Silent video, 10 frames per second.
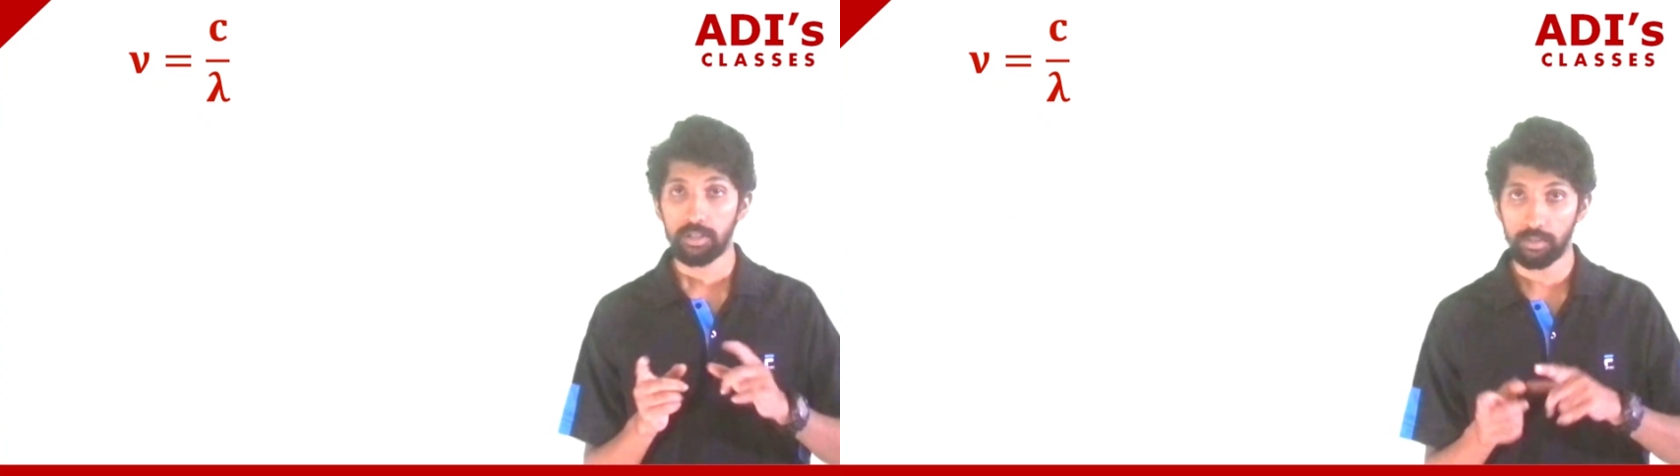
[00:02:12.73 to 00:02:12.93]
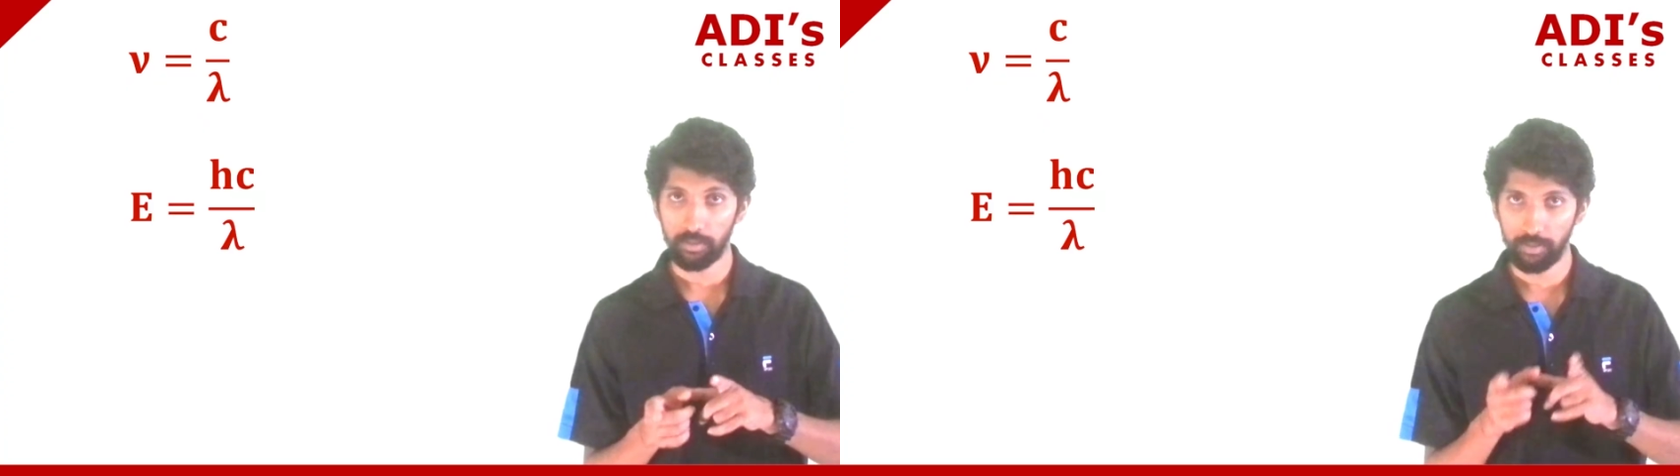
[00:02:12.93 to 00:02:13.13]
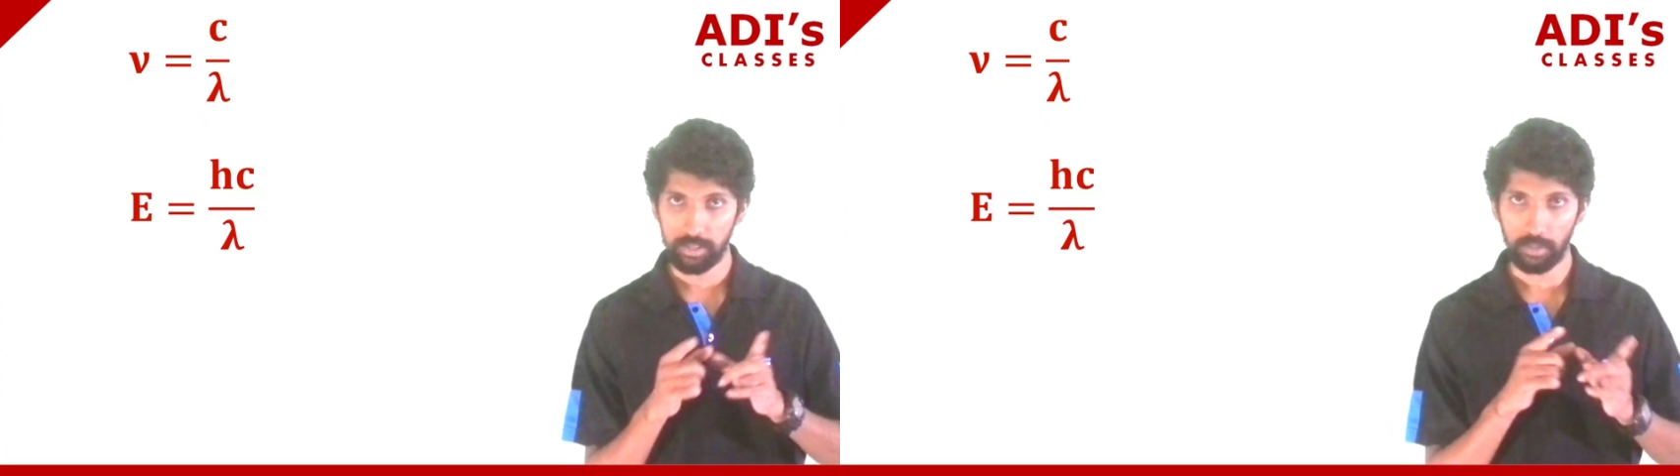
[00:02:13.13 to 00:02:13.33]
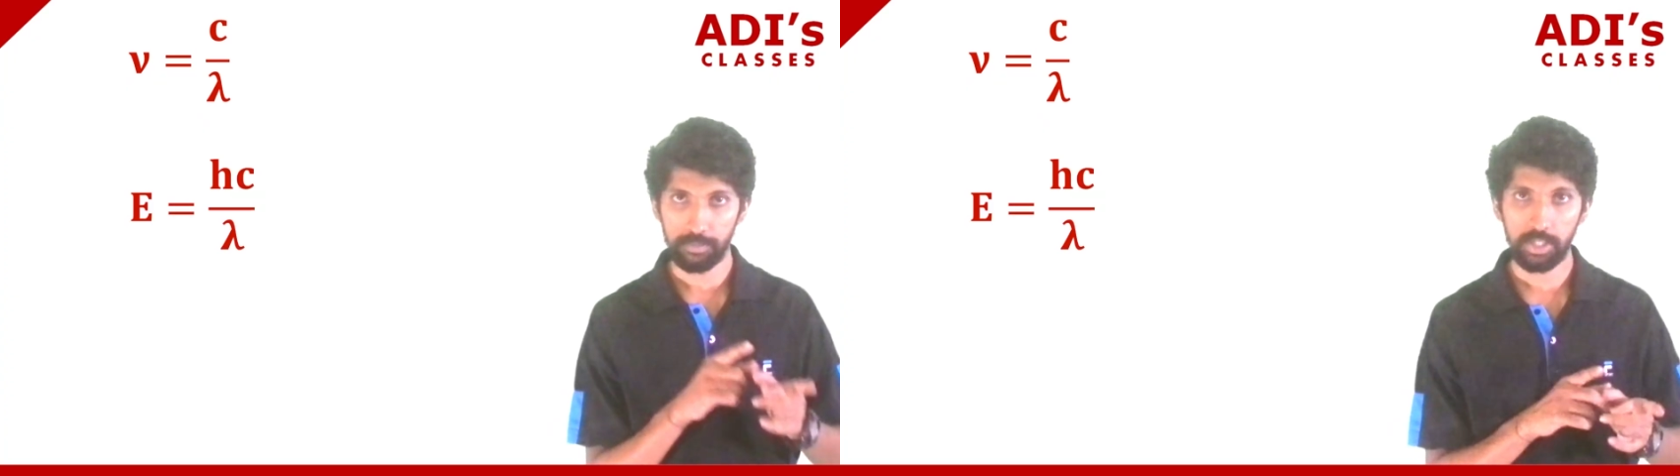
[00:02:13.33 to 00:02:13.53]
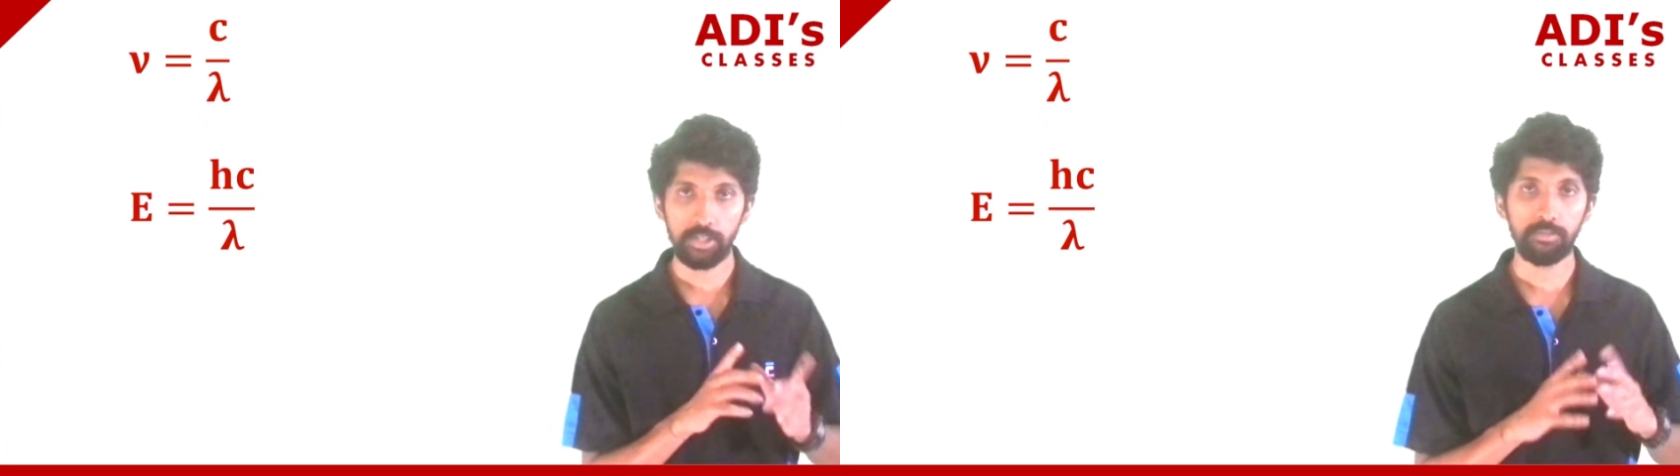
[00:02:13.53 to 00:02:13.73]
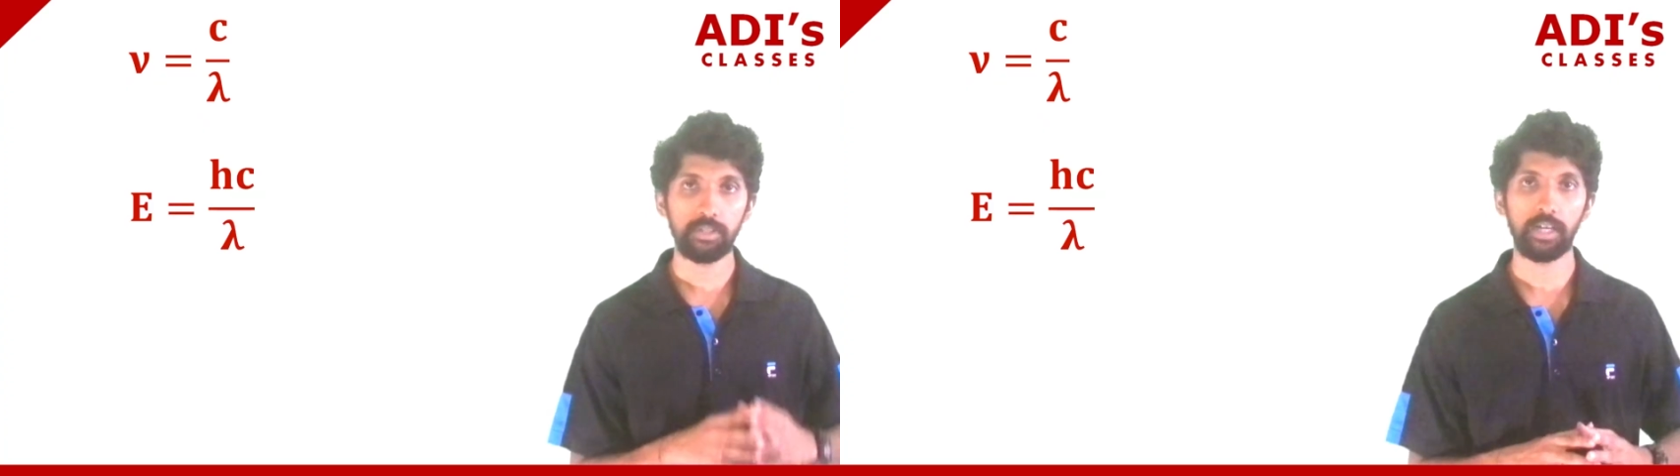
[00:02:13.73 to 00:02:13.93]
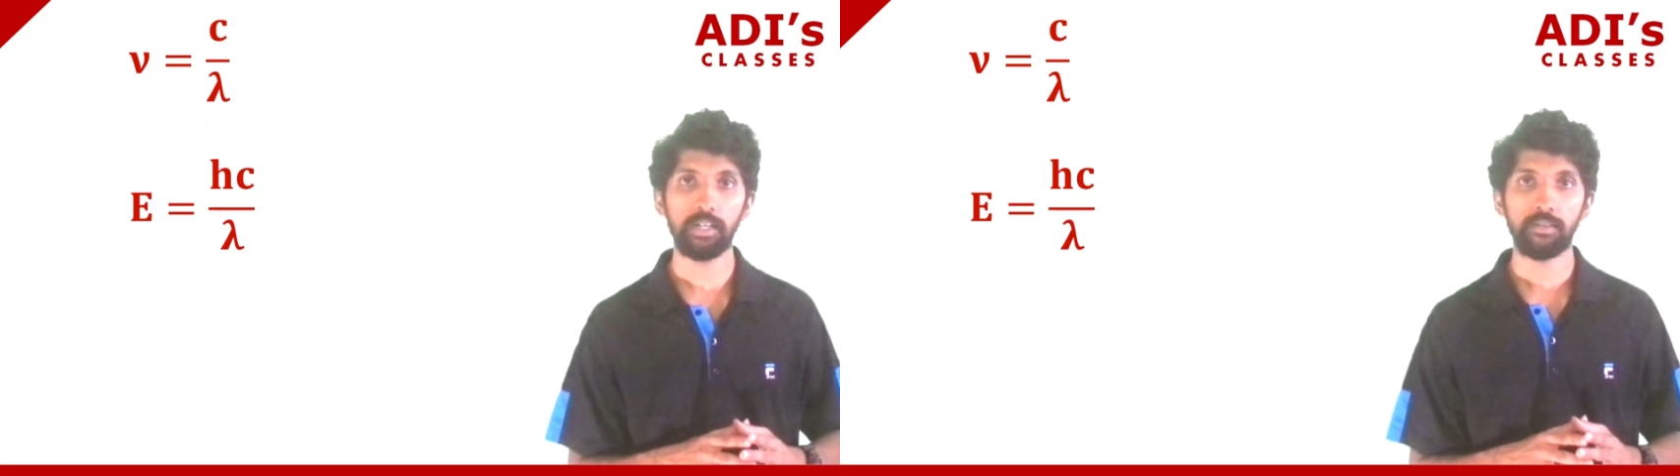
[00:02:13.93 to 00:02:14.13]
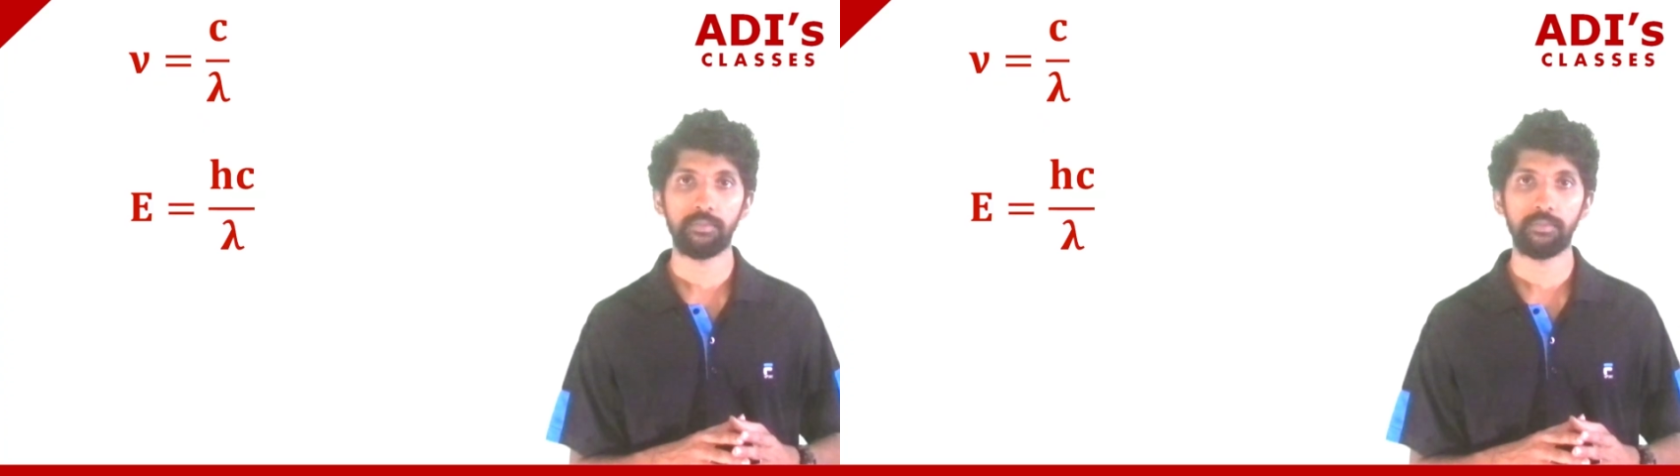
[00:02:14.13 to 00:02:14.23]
So when we substitute that,